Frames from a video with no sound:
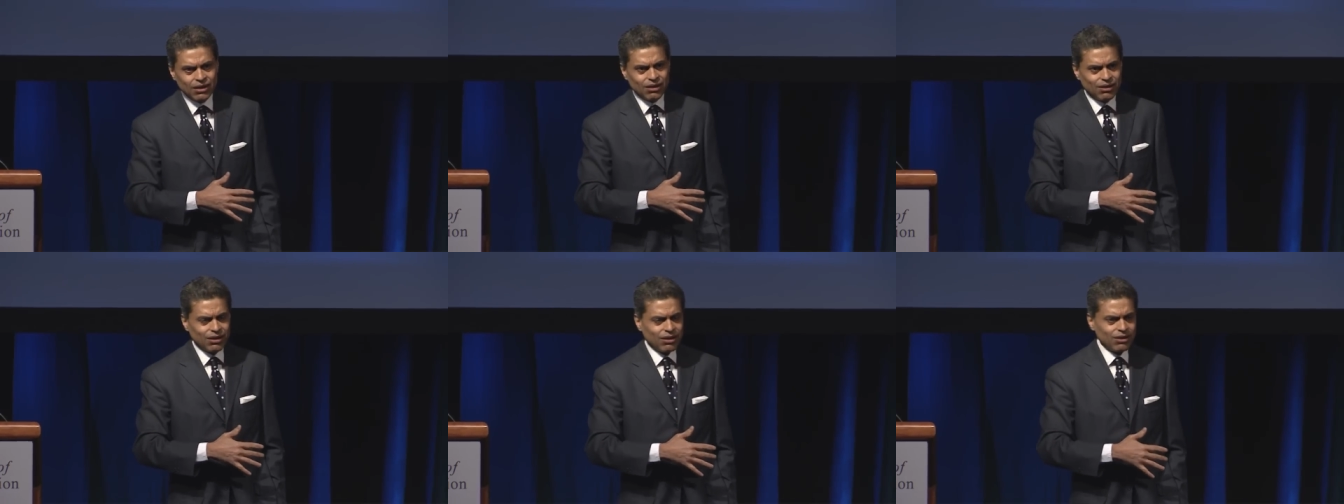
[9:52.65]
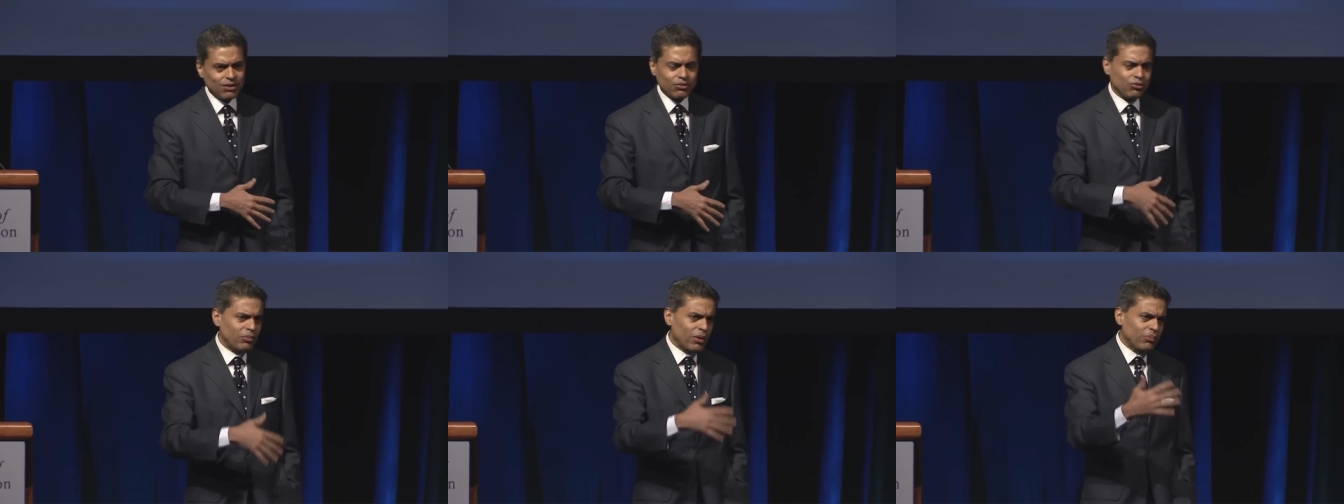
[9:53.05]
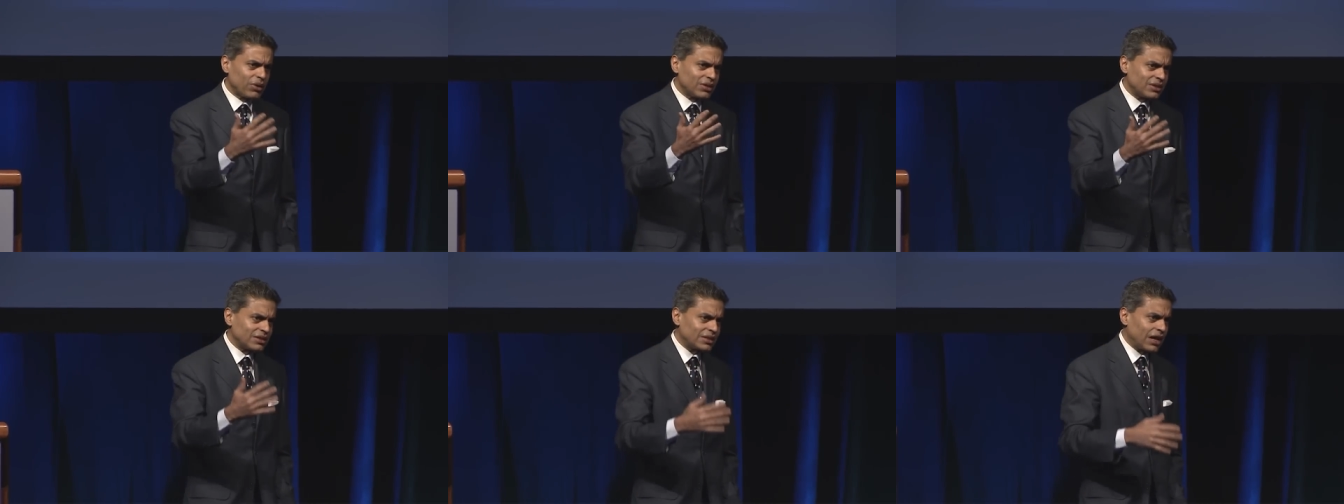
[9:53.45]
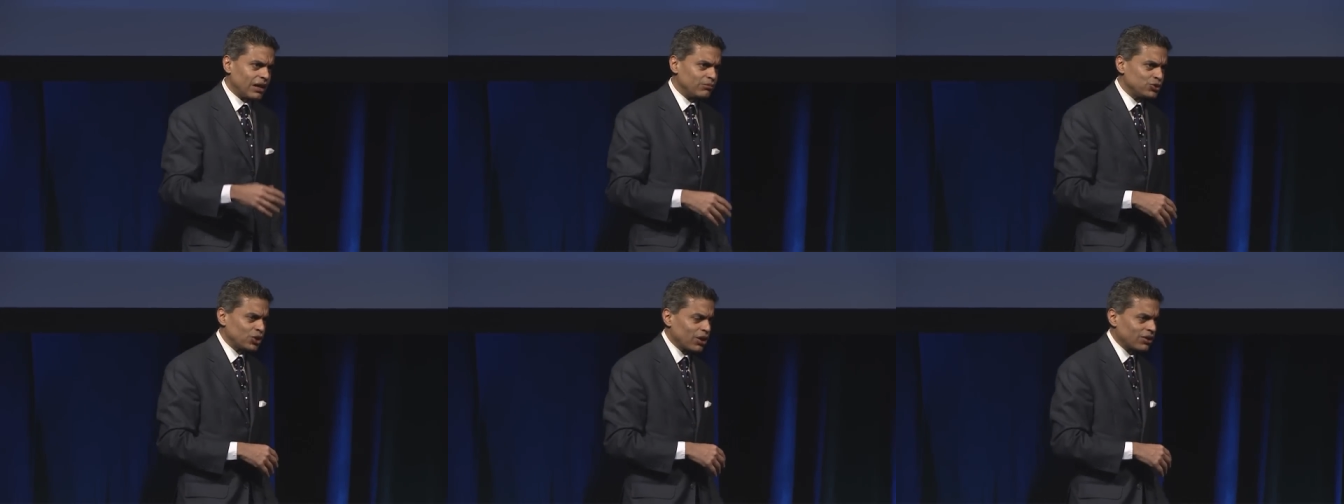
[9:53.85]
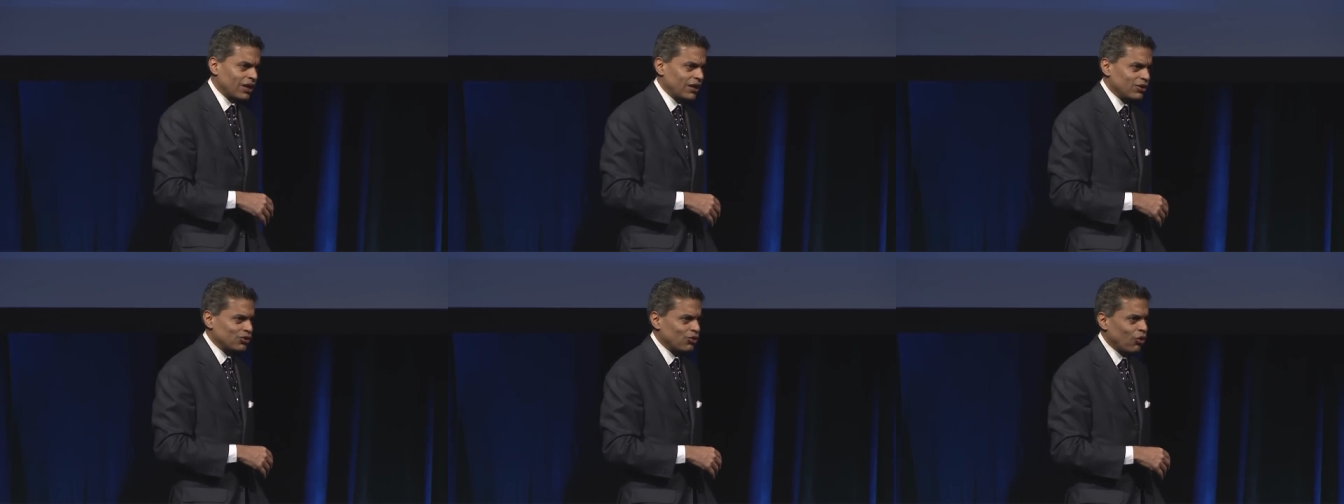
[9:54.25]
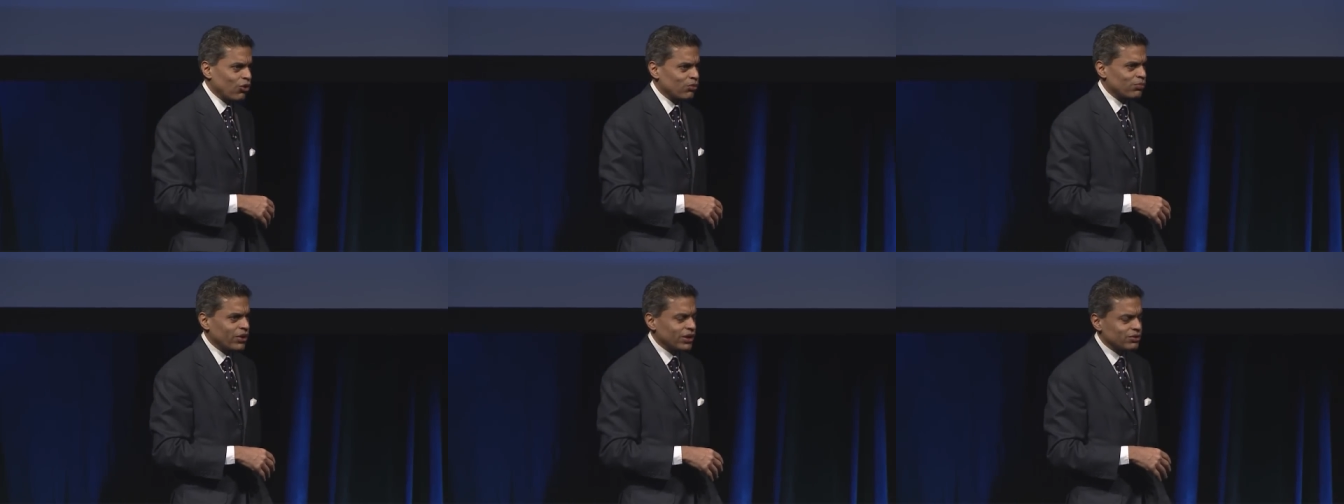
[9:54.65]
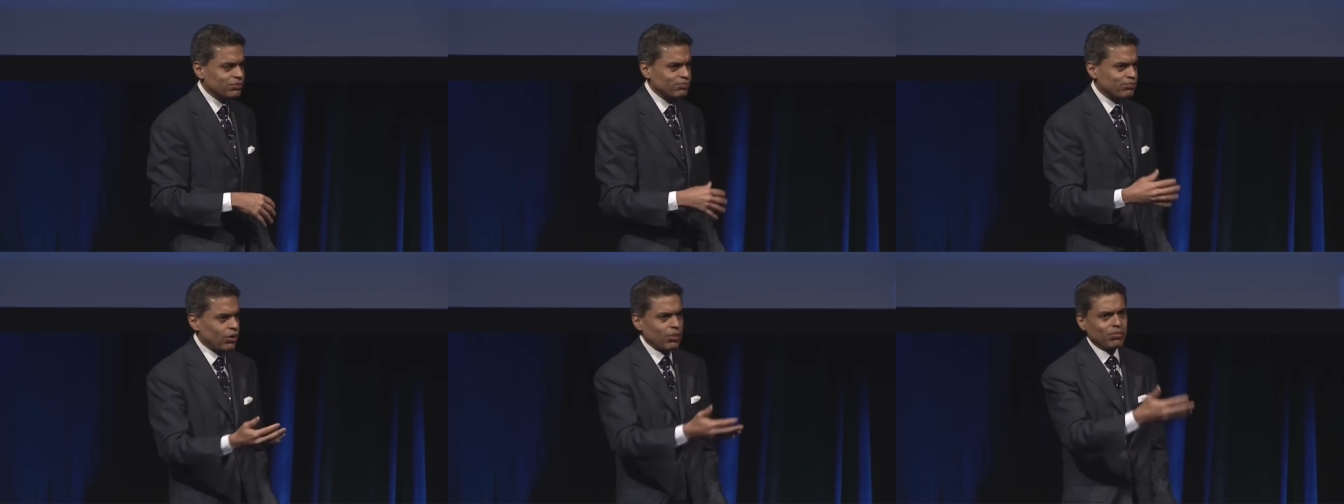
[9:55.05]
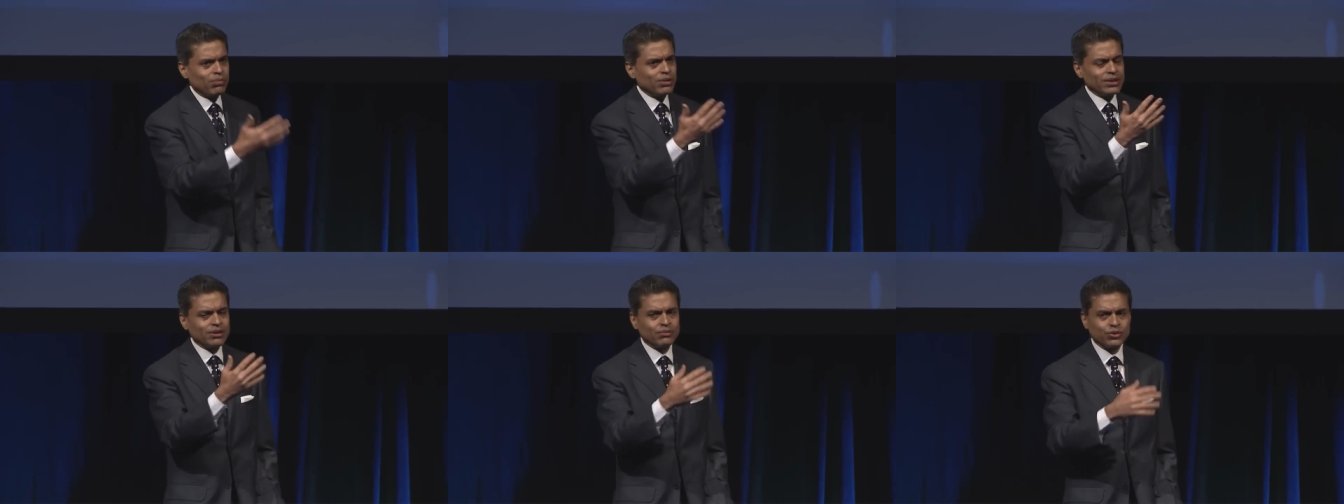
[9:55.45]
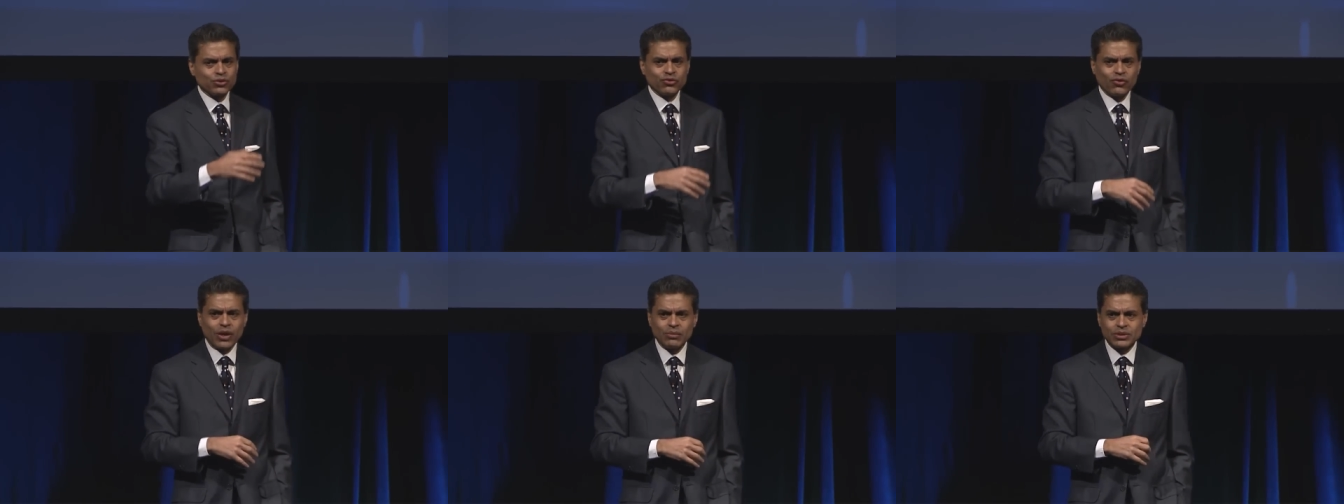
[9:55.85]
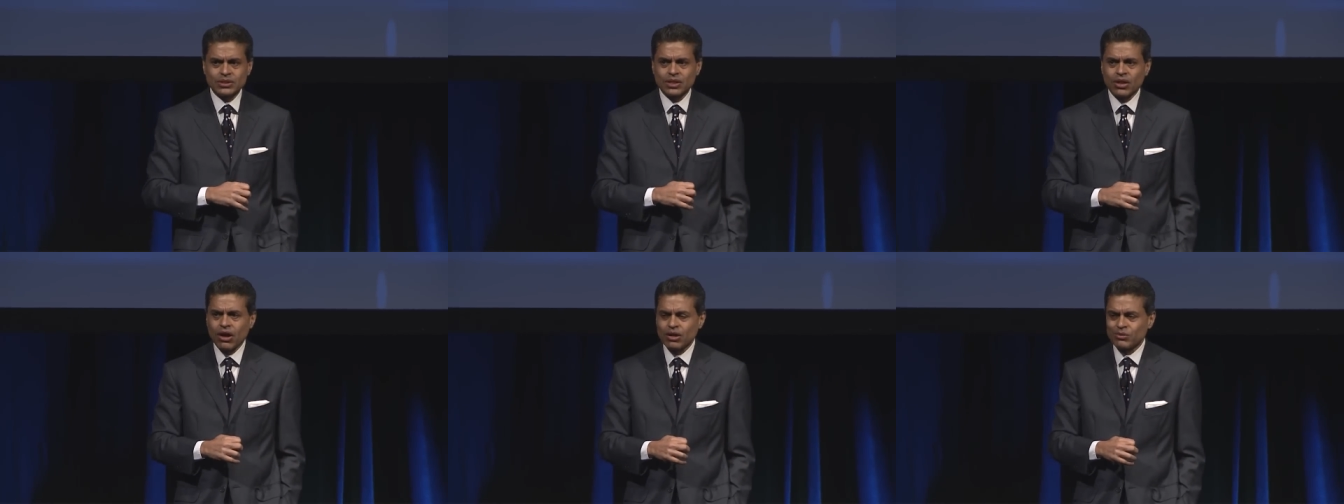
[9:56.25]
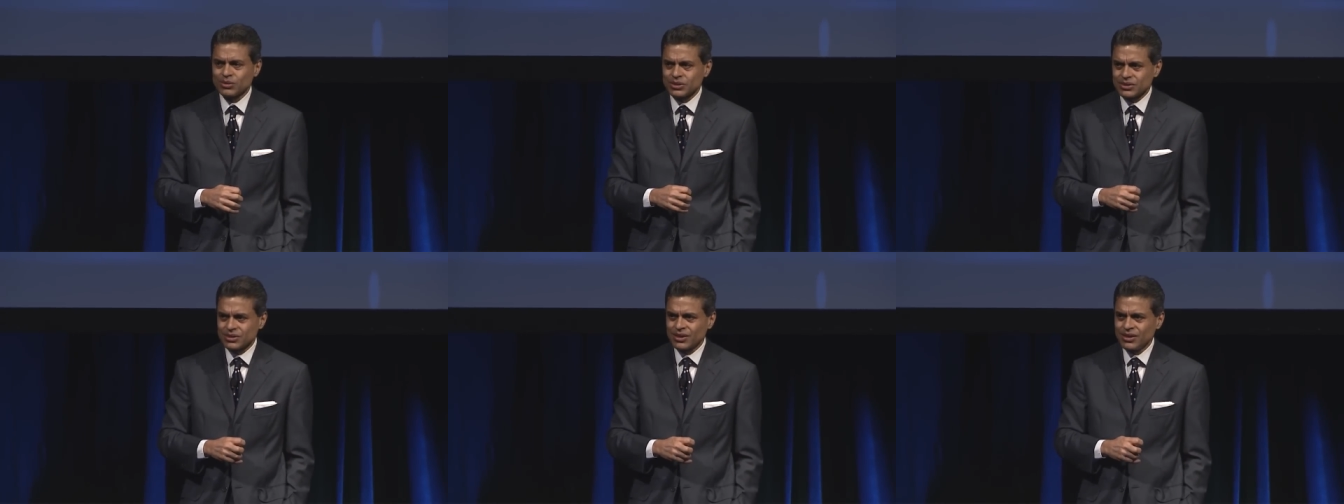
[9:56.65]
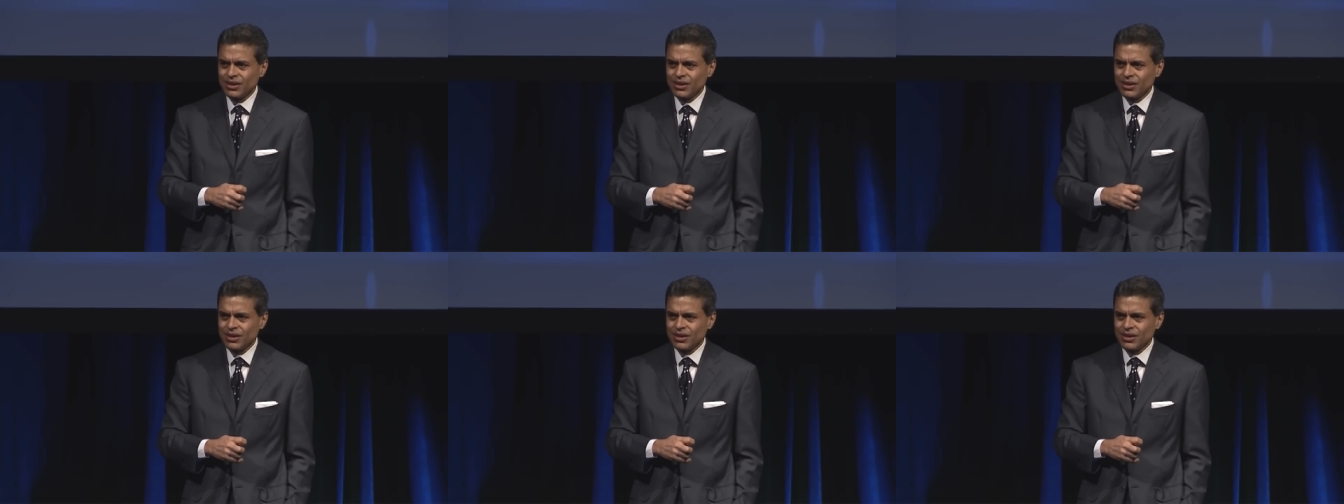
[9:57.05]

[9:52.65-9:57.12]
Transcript: I remember at the time, John Kenneth Galbraith, probably the most famous economist